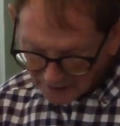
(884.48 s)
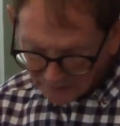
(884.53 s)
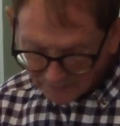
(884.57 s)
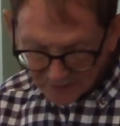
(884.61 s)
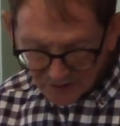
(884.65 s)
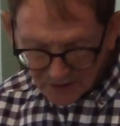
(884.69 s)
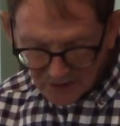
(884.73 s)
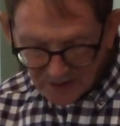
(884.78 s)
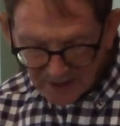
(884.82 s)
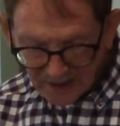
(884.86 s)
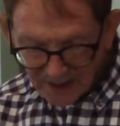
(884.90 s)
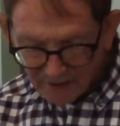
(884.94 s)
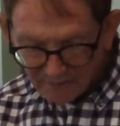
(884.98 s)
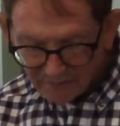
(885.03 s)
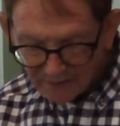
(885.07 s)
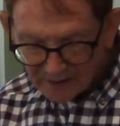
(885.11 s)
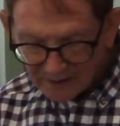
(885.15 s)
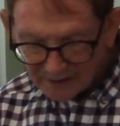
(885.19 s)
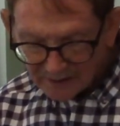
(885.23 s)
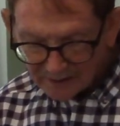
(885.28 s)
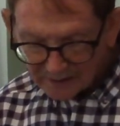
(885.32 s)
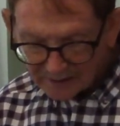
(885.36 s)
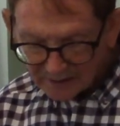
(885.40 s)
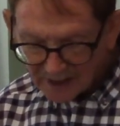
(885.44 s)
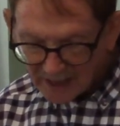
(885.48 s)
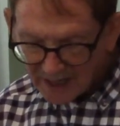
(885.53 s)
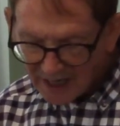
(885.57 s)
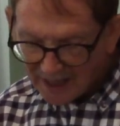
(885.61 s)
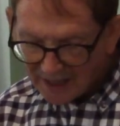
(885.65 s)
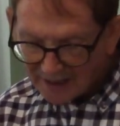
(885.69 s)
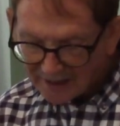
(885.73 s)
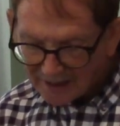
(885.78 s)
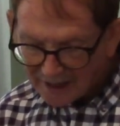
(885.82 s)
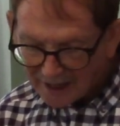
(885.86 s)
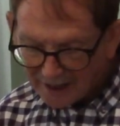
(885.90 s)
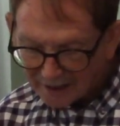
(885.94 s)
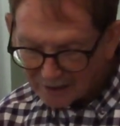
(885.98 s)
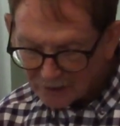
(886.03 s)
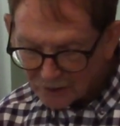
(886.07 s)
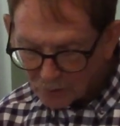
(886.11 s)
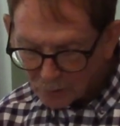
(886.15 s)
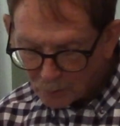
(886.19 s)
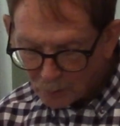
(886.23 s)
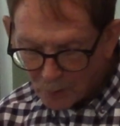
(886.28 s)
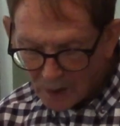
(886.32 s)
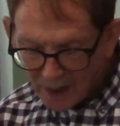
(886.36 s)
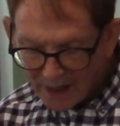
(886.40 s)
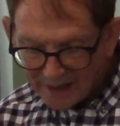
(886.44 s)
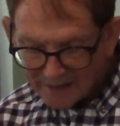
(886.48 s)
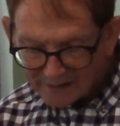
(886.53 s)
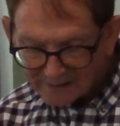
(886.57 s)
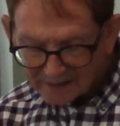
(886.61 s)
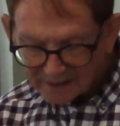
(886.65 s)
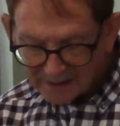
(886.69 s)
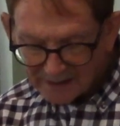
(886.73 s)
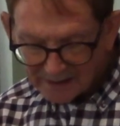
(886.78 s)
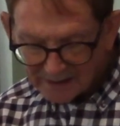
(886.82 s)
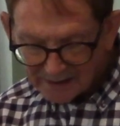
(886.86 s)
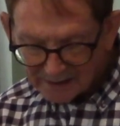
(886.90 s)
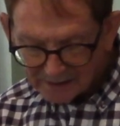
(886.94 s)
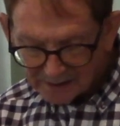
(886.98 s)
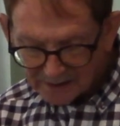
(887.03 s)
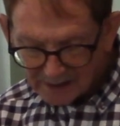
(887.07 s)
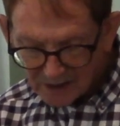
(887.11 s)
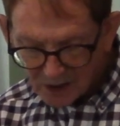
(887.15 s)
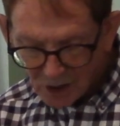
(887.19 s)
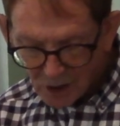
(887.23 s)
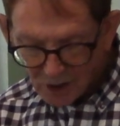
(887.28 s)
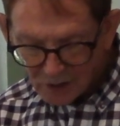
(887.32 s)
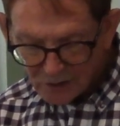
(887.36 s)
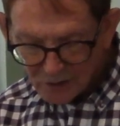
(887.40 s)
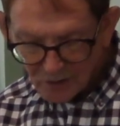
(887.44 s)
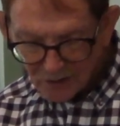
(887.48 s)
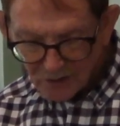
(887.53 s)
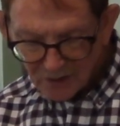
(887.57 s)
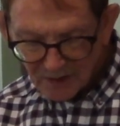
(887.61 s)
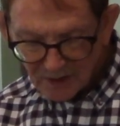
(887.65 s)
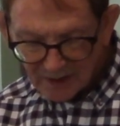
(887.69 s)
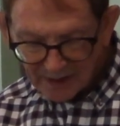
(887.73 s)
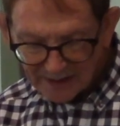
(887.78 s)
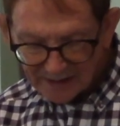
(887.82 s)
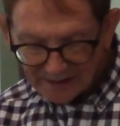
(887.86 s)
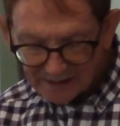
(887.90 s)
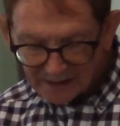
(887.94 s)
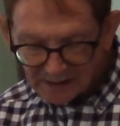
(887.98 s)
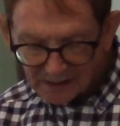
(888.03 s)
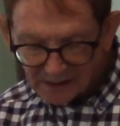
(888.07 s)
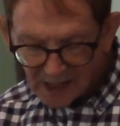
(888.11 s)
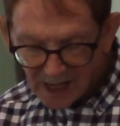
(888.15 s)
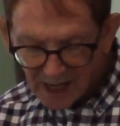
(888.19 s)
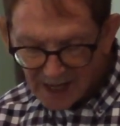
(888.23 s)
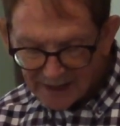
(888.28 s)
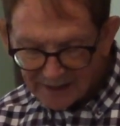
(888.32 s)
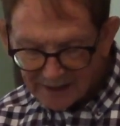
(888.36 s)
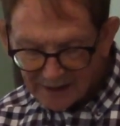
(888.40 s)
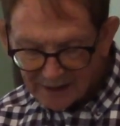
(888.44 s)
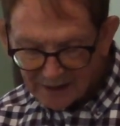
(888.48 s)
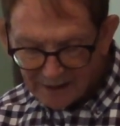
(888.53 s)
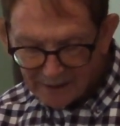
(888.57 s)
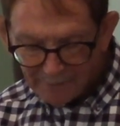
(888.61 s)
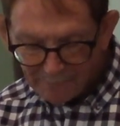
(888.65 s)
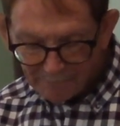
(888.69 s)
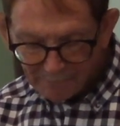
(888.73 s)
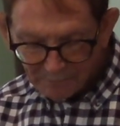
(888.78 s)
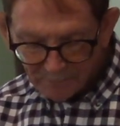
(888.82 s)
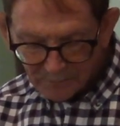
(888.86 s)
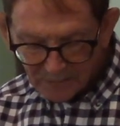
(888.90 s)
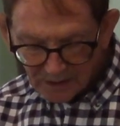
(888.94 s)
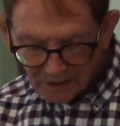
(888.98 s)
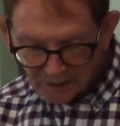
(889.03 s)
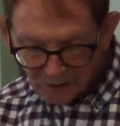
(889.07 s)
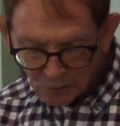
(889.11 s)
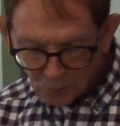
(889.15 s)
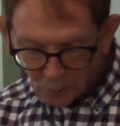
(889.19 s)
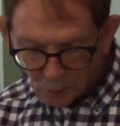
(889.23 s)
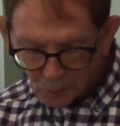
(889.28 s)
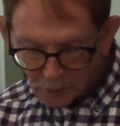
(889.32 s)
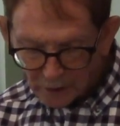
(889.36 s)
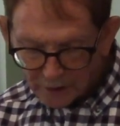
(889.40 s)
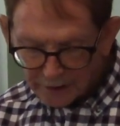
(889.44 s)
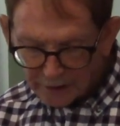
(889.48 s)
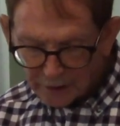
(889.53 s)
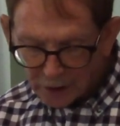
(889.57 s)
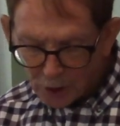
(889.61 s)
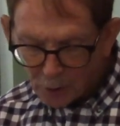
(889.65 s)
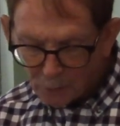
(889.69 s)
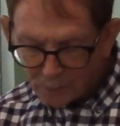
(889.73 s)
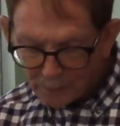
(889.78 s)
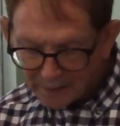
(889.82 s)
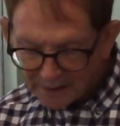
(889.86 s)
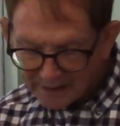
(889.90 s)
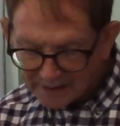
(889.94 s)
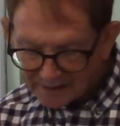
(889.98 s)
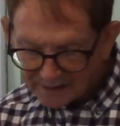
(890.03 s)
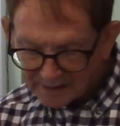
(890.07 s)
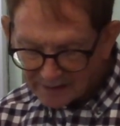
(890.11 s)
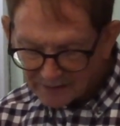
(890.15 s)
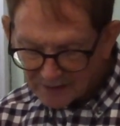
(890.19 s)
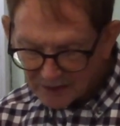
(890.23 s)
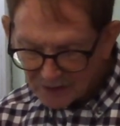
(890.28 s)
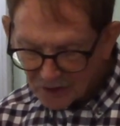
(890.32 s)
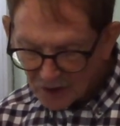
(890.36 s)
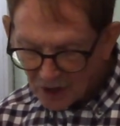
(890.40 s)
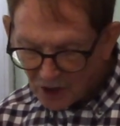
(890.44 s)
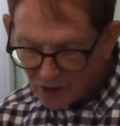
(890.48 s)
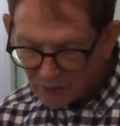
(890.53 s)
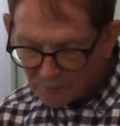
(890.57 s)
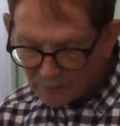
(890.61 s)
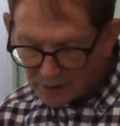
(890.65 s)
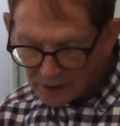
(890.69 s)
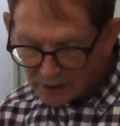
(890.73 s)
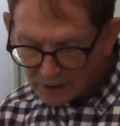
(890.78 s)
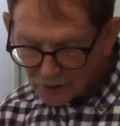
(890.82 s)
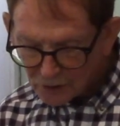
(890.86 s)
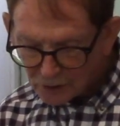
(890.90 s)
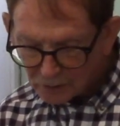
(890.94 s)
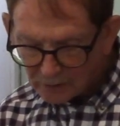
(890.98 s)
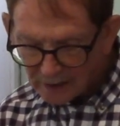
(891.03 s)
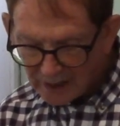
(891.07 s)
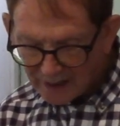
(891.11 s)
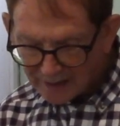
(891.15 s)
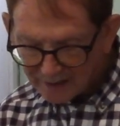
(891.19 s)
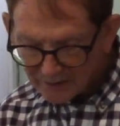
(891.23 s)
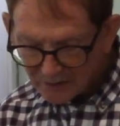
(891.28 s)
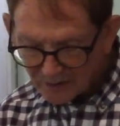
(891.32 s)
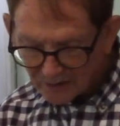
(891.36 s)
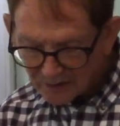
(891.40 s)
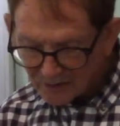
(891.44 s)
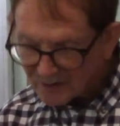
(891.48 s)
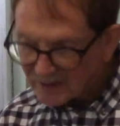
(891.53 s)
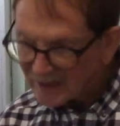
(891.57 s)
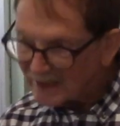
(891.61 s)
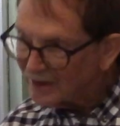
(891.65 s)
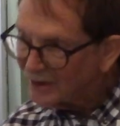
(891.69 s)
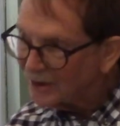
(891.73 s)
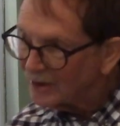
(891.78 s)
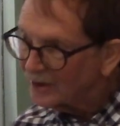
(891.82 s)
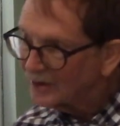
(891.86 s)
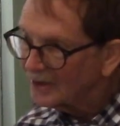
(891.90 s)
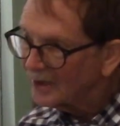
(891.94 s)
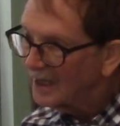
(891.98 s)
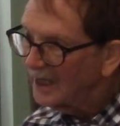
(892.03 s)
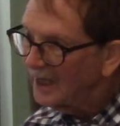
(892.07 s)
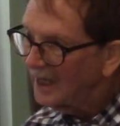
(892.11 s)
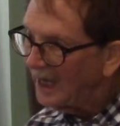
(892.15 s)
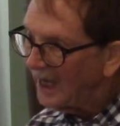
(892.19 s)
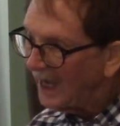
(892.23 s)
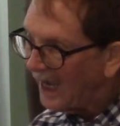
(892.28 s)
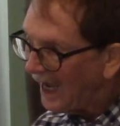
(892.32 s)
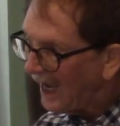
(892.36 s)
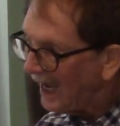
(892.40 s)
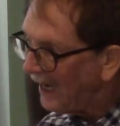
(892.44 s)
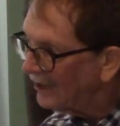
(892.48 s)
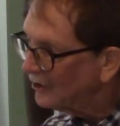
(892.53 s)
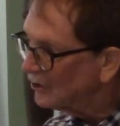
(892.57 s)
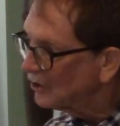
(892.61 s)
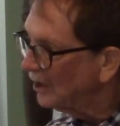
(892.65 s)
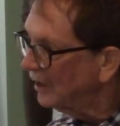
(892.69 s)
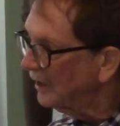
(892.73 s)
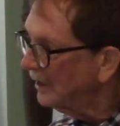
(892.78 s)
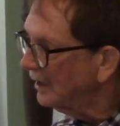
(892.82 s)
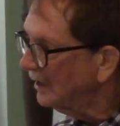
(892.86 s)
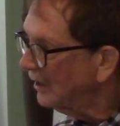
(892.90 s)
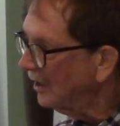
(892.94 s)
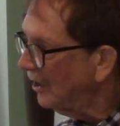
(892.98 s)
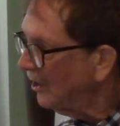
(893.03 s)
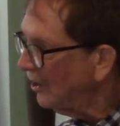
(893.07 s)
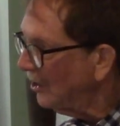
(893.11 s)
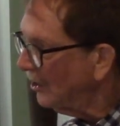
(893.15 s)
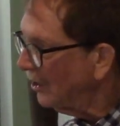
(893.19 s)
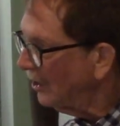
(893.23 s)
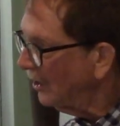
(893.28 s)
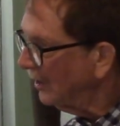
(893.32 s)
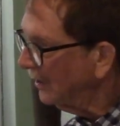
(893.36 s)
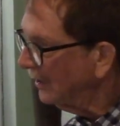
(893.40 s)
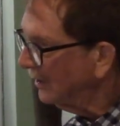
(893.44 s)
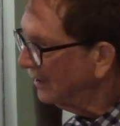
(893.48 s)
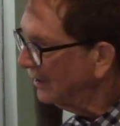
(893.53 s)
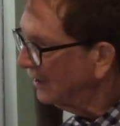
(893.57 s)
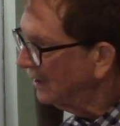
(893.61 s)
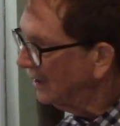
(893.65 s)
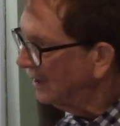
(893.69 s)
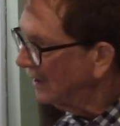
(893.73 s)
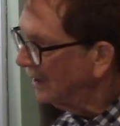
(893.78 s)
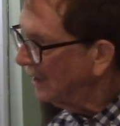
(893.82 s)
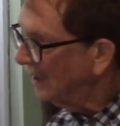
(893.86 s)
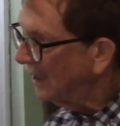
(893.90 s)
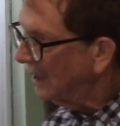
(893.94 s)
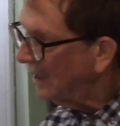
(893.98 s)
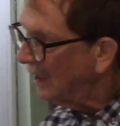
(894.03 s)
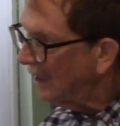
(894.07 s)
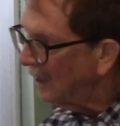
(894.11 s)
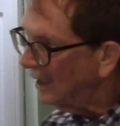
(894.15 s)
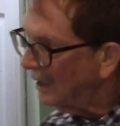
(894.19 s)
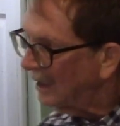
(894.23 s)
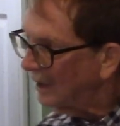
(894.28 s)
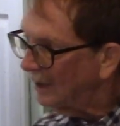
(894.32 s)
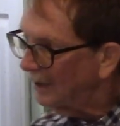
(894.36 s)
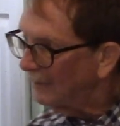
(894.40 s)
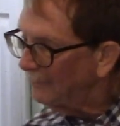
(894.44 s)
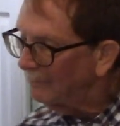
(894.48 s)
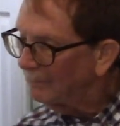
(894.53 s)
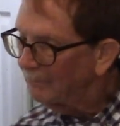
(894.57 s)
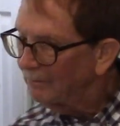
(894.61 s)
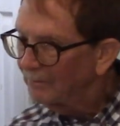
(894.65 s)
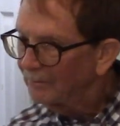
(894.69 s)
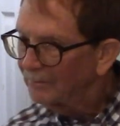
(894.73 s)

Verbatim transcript: of seven kayaks quietly and cautiously glided toward an opening in the salt marsh grasses, this is actually on, um,